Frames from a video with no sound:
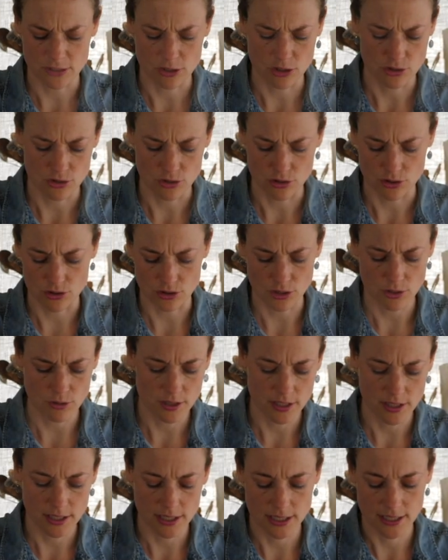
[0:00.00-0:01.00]
so
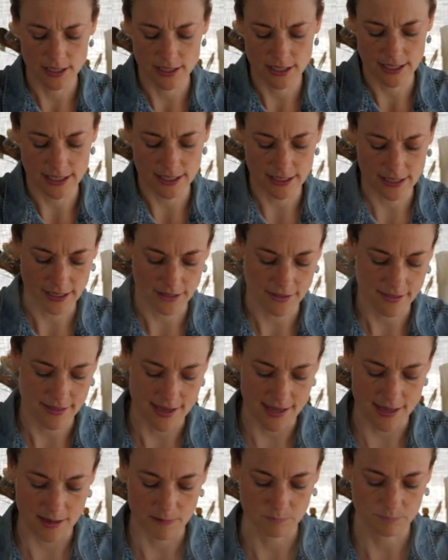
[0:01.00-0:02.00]
good and
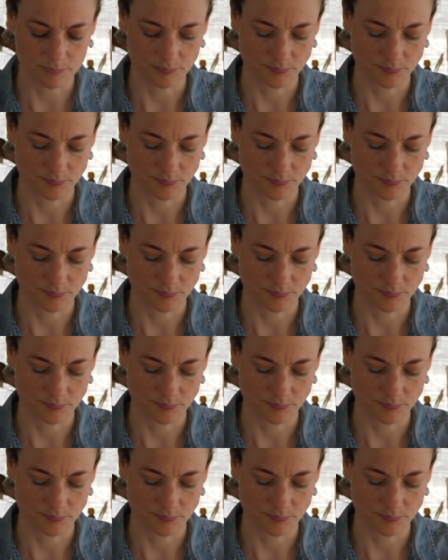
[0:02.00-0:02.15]
healthy.